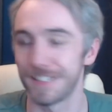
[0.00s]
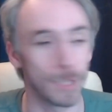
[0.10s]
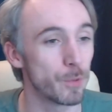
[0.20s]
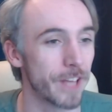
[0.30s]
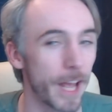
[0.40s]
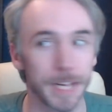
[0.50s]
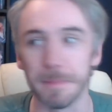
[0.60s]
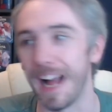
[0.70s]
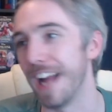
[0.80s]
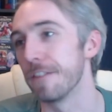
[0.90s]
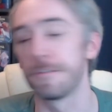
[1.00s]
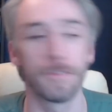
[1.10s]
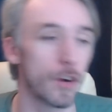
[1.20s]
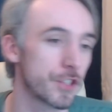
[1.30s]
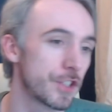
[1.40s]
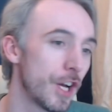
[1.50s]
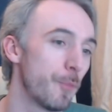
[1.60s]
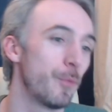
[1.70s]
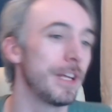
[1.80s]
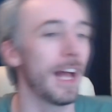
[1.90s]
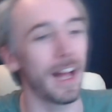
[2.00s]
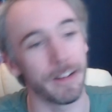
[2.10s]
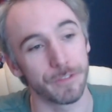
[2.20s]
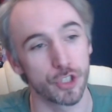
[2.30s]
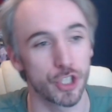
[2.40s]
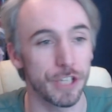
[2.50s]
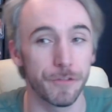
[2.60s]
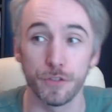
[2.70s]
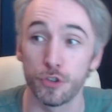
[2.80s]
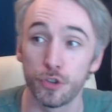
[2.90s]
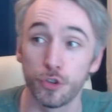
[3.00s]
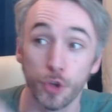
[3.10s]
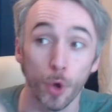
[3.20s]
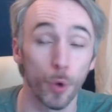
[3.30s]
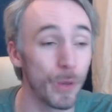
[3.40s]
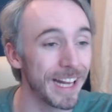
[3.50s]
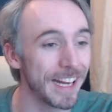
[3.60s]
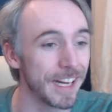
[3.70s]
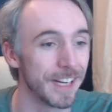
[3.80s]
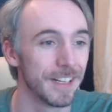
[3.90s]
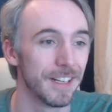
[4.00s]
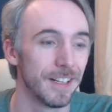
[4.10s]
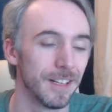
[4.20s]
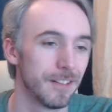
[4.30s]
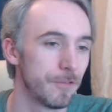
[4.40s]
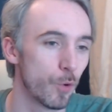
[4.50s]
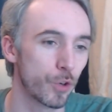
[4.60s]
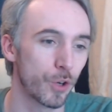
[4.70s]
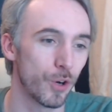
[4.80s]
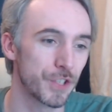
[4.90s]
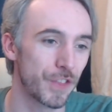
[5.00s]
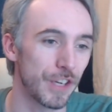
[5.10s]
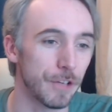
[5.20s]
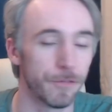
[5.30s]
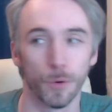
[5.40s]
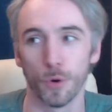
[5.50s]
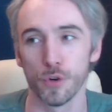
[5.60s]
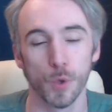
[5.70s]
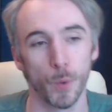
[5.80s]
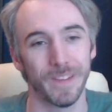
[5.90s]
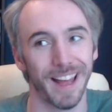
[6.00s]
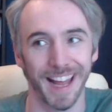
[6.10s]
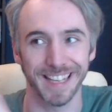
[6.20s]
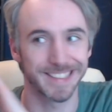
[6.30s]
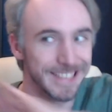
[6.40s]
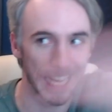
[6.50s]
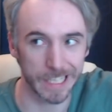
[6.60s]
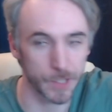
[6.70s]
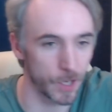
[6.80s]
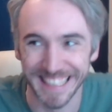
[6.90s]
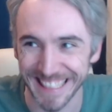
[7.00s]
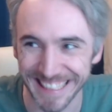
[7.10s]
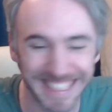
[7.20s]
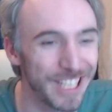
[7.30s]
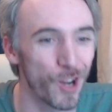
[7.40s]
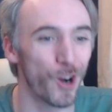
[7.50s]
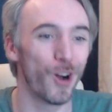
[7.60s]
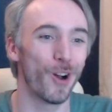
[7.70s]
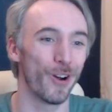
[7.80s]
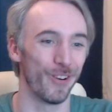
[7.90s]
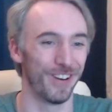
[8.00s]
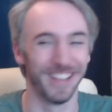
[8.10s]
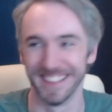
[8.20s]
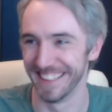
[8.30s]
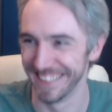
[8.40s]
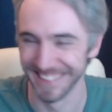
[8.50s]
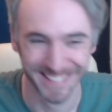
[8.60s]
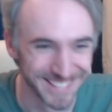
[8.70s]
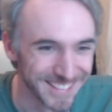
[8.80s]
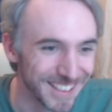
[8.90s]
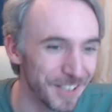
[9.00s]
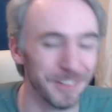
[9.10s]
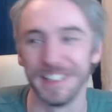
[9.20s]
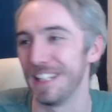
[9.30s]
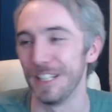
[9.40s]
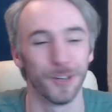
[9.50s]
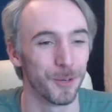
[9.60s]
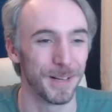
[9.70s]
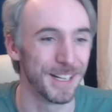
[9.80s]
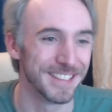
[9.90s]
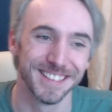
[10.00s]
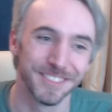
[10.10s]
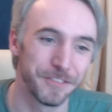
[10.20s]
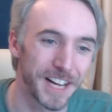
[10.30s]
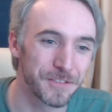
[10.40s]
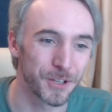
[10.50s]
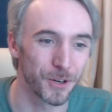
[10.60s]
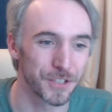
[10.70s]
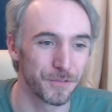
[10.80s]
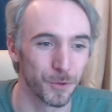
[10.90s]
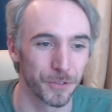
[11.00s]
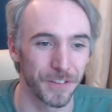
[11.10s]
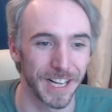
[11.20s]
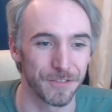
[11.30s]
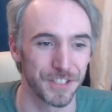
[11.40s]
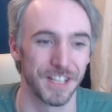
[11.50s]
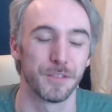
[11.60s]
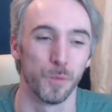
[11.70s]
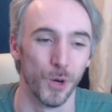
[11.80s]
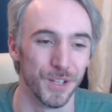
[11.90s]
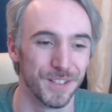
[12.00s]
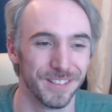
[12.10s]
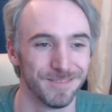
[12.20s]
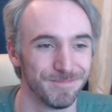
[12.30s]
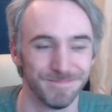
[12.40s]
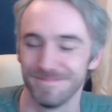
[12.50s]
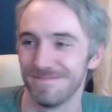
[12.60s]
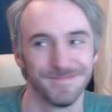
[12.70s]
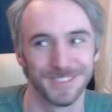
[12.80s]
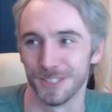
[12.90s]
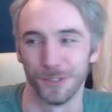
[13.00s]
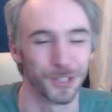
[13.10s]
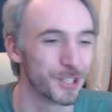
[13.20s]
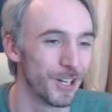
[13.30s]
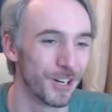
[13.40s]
Time, and first up we have Chief Tui. 4 cost, 3/4, no text, next card. Eeyore! Eeyore, man. 5 cost, 4/5, resist 1. It's not a good card.